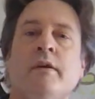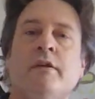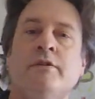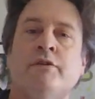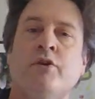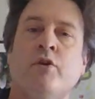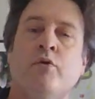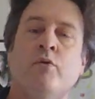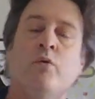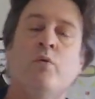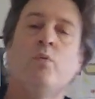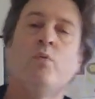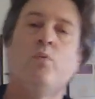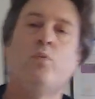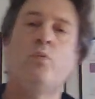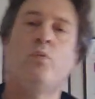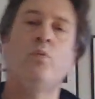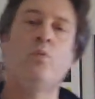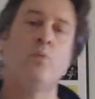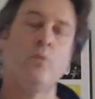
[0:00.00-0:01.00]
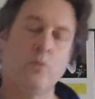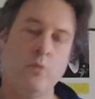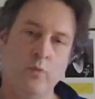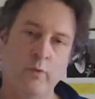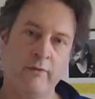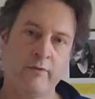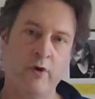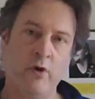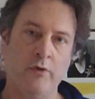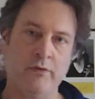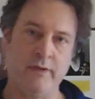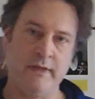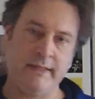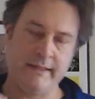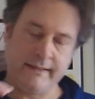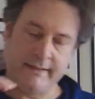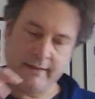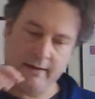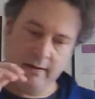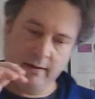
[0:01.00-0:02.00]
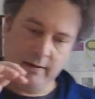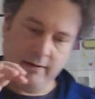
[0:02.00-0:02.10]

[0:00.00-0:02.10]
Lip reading: So we've got these